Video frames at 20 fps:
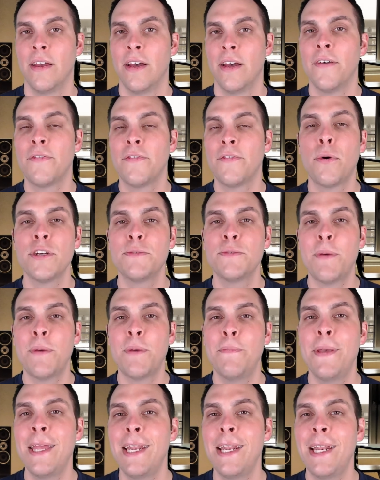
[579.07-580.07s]
Of course,
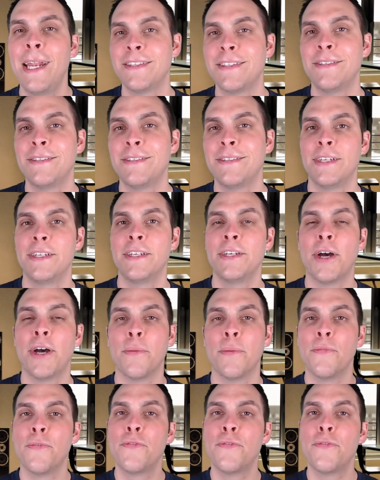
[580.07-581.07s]
bipedalism didn't
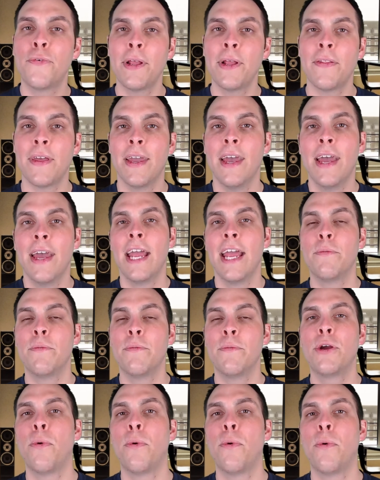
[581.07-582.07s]
come freely. It
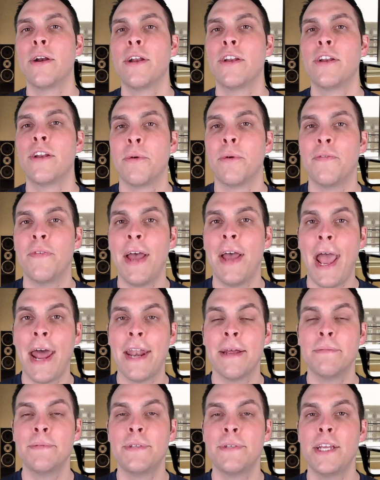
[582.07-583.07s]
required a number of
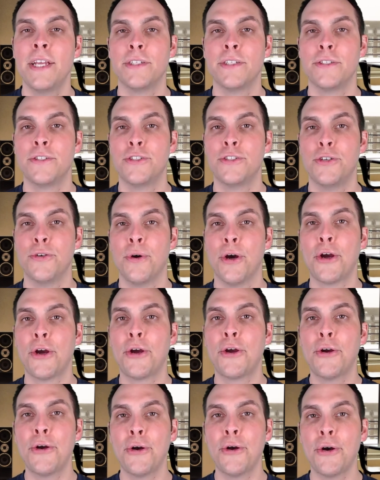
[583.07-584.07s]
adaptations to
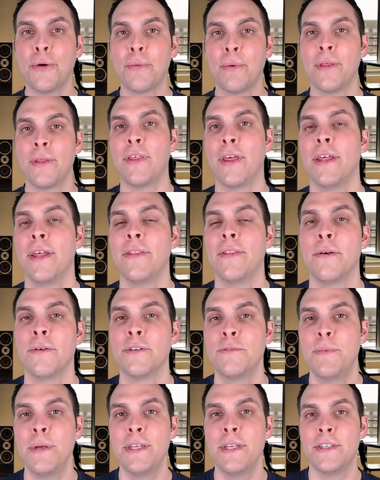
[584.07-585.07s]
occur within
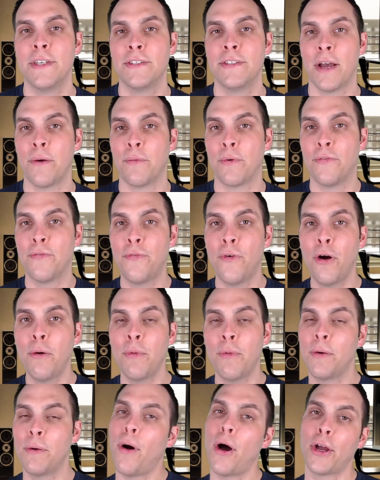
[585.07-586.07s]
those species that were
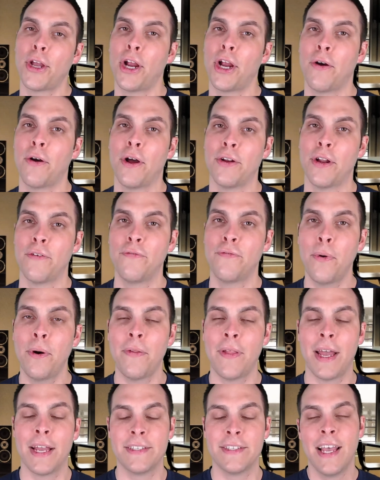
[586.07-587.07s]
formerly walking around on four
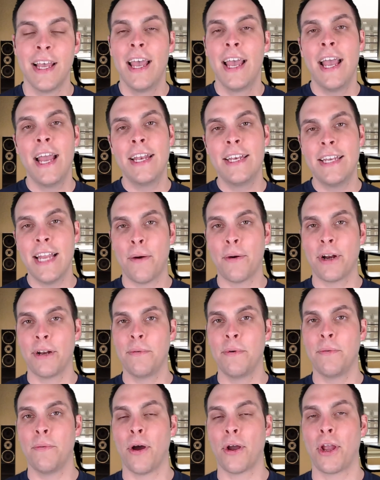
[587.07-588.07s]
legs and now are going
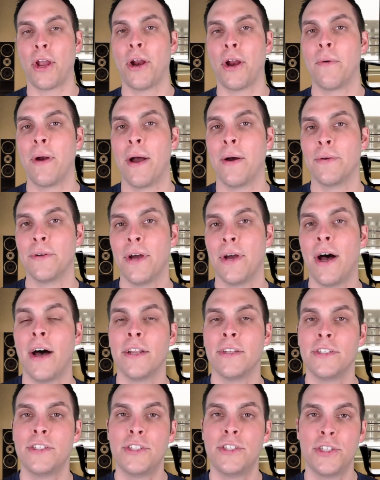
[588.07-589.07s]
to be walking around
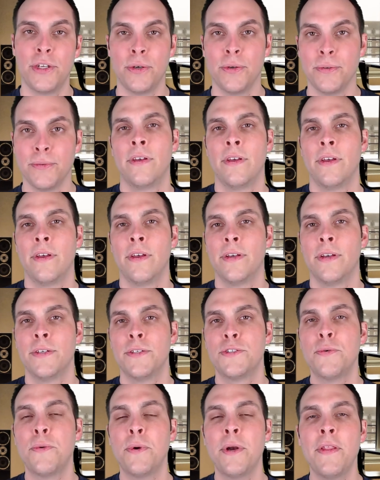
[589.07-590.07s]
on two.
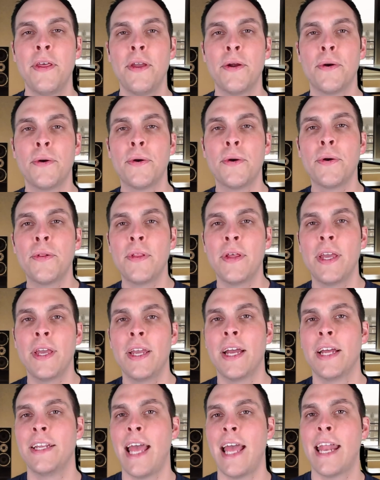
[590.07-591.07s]
So, one of the
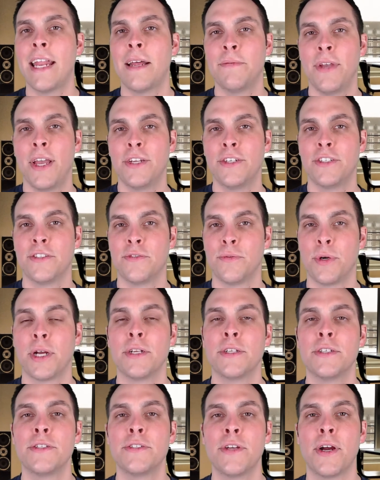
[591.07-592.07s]
early adaptations we're
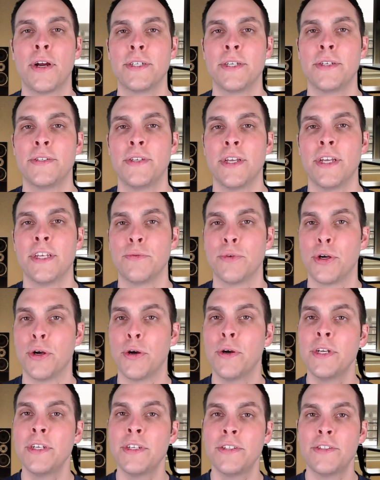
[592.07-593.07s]
going to start to see is we're
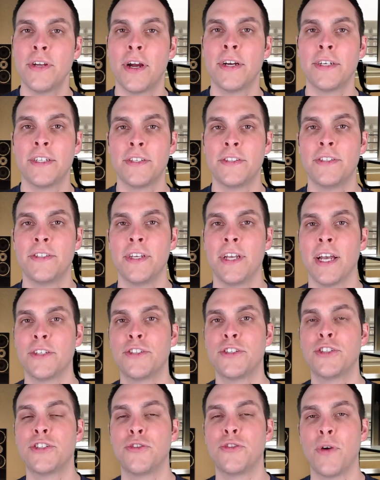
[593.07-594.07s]
going to start to see a
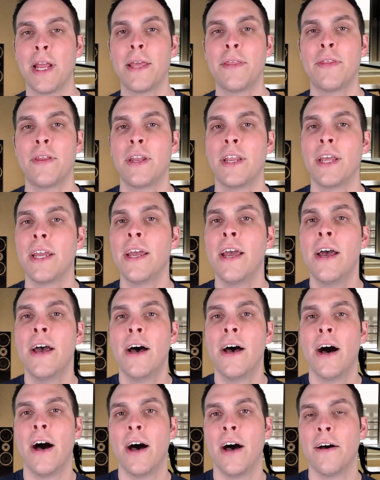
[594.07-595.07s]
strengthening
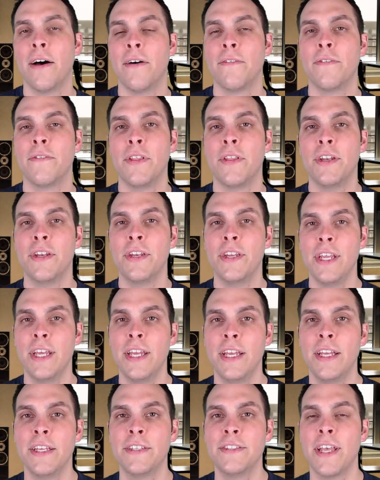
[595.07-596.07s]
of the
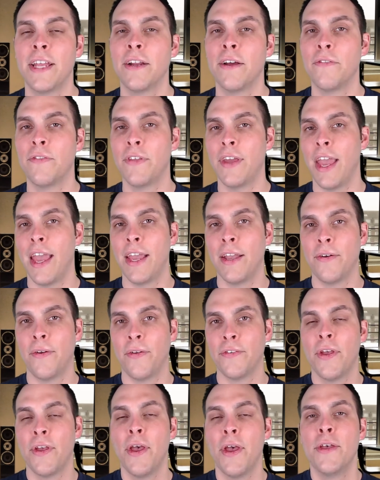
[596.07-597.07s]
knees and of the
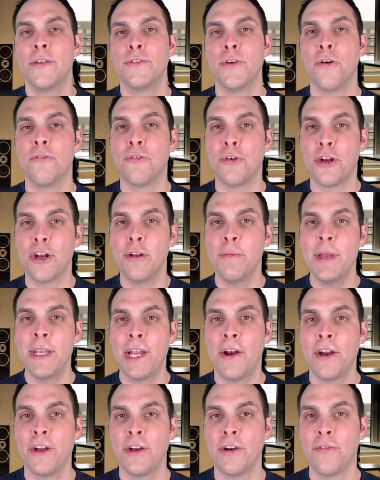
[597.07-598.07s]
ankles. So if you're going to be
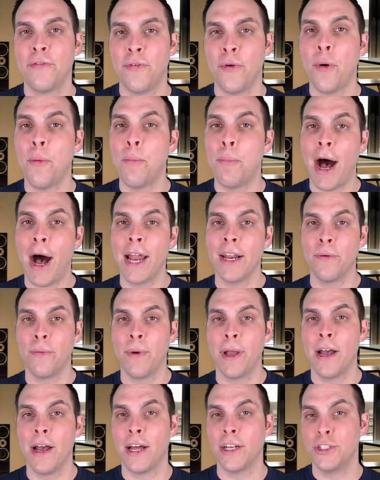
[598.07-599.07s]
carrying your full body
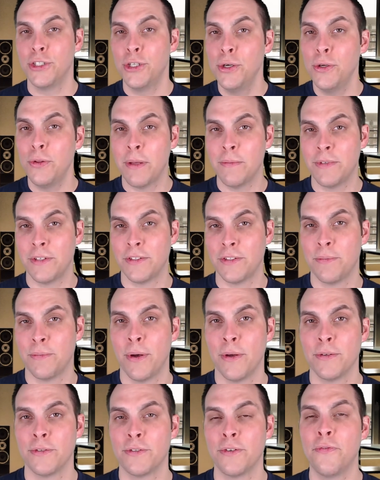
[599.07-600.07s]
weight on two limbs as
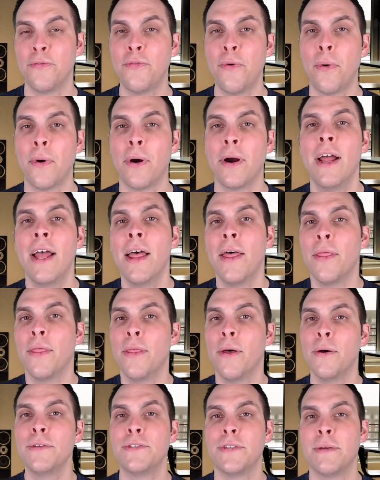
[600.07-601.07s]
opposed to four,
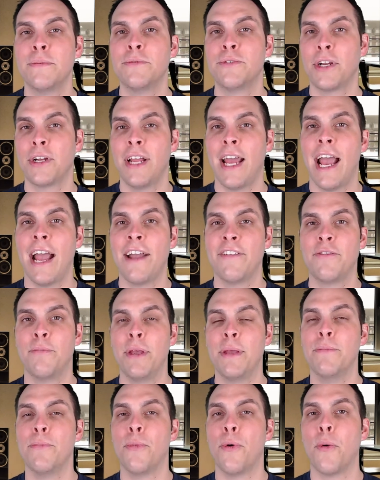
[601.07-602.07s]
those limbs are going to have to
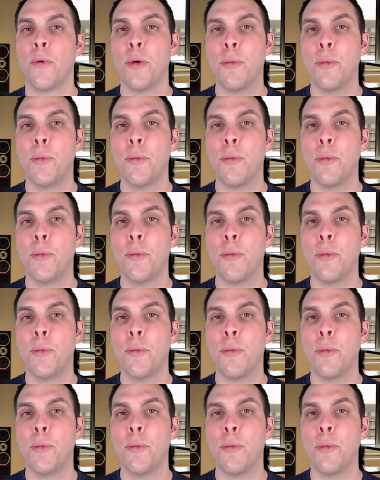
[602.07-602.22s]
be more